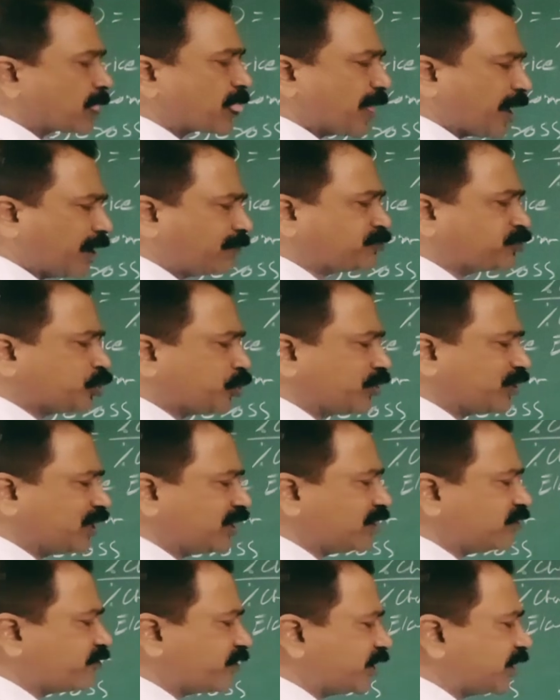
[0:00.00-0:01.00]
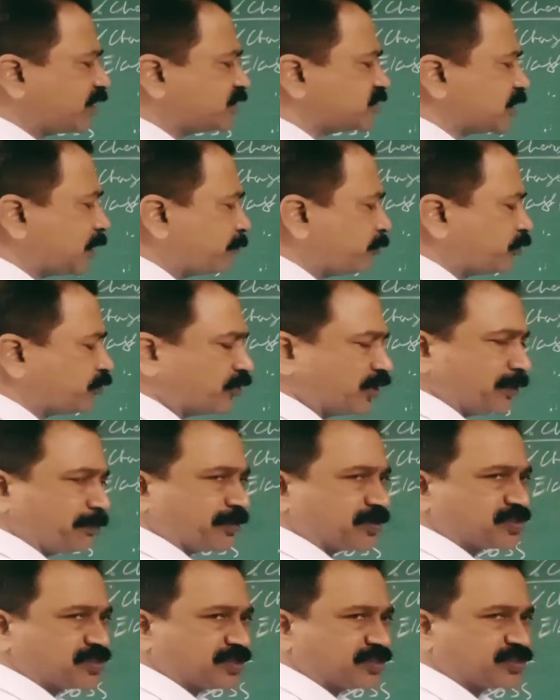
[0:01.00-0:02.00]
I am showing here for an example
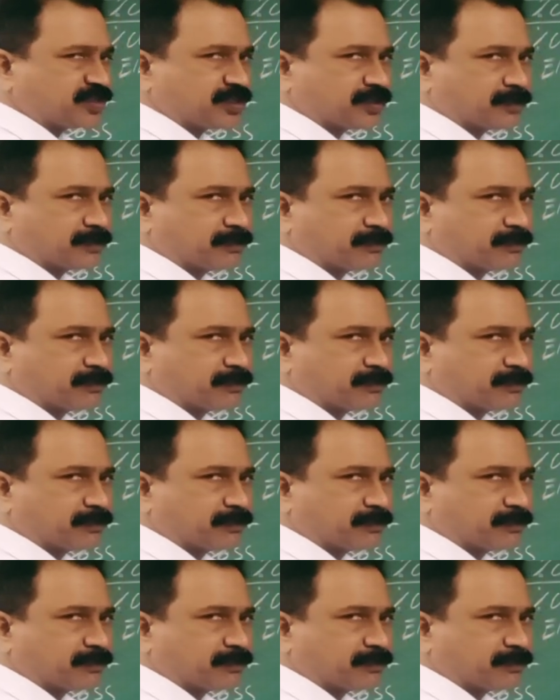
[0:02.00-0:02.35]
20%.